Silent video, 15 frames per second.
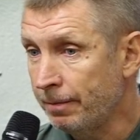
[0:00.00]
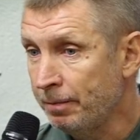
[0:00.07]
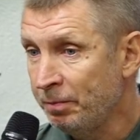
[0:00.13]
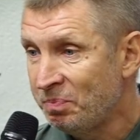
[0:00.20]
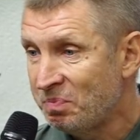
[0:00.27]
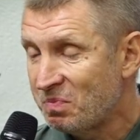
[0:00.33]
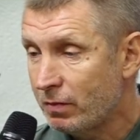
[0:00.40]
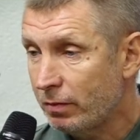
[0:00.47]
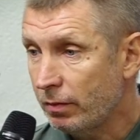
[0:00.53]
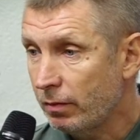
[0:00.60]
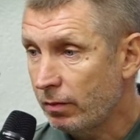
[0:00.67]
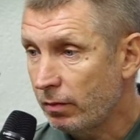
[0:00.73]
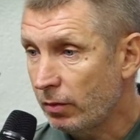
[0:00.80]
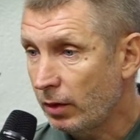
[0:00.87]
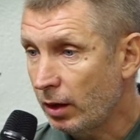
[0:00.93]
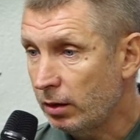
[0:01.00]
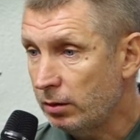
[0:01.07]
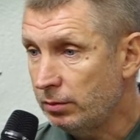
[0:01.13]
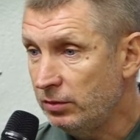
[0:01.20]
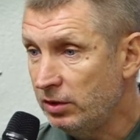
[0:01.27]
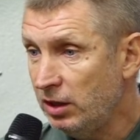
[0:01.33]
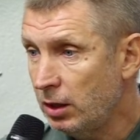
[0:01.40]
Uh, sometimes people just
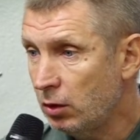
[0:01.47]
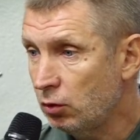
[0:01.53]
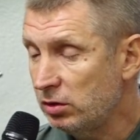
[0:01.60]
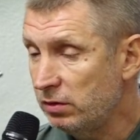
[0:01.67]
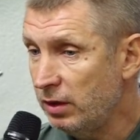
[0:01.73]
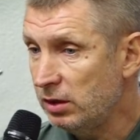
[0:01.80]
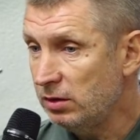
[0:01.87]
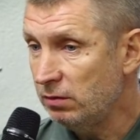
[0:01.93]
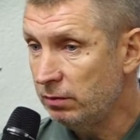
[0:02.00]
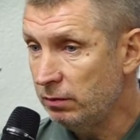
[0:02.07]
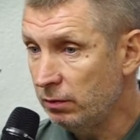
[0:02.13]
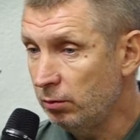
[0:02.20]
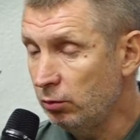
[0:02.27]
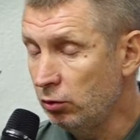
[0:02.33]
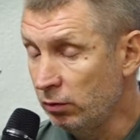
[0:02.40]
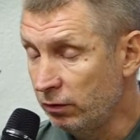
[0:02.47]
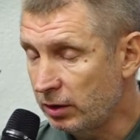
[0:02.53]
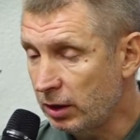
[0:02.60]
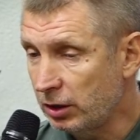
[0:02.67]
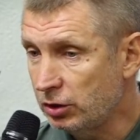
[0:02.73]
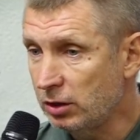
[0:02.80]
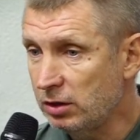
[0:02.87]
missing because there's no
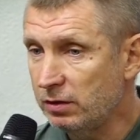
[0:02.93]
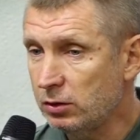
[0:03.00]
connection,